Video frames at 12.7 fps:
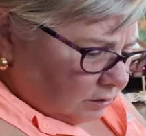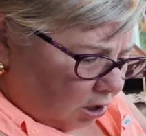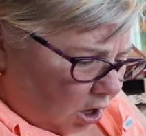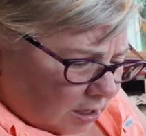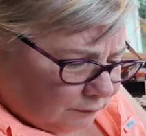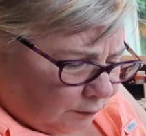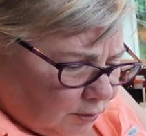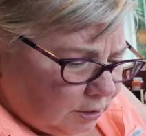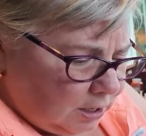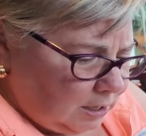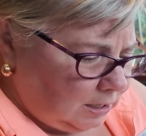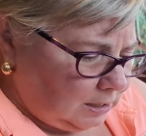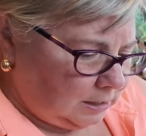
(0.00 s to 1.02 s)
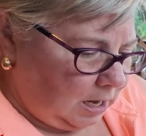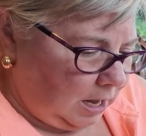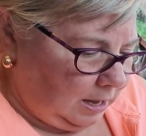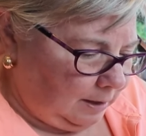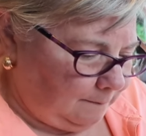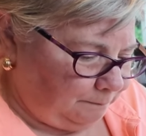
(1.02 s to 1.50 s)
calls for
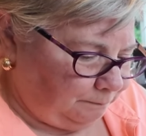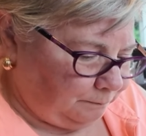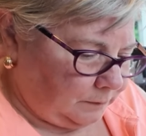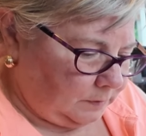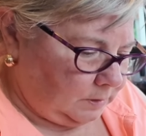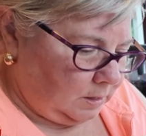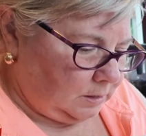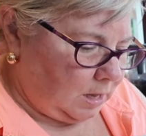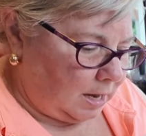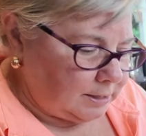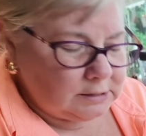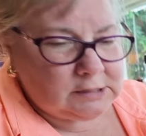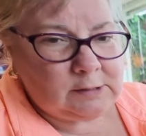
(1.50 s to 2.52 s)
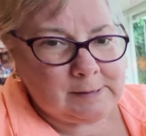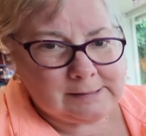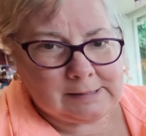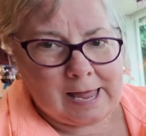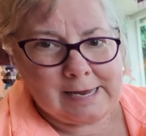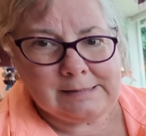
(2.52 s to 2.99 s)
onions to be
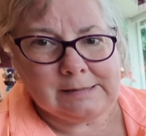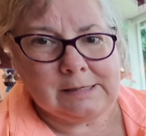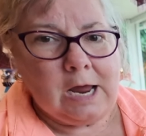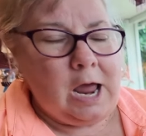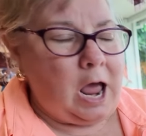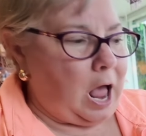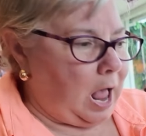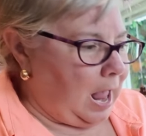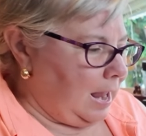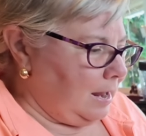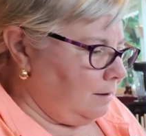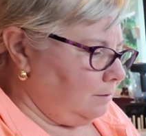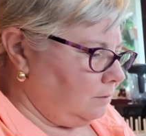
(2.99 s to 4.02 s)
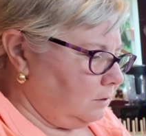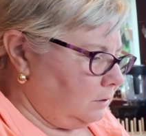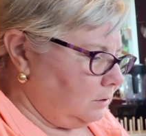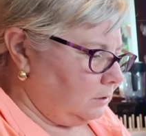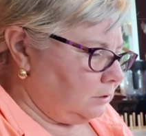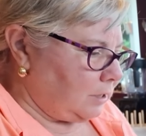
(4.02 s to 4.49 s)
sliced. I
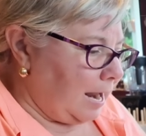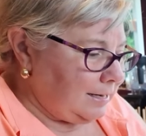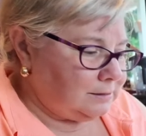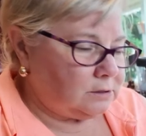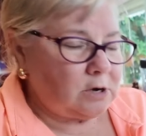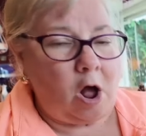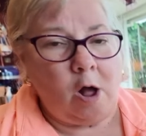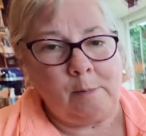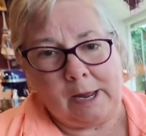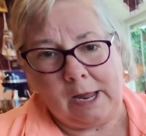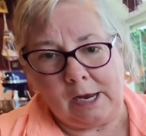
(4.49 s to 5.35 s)
diced all my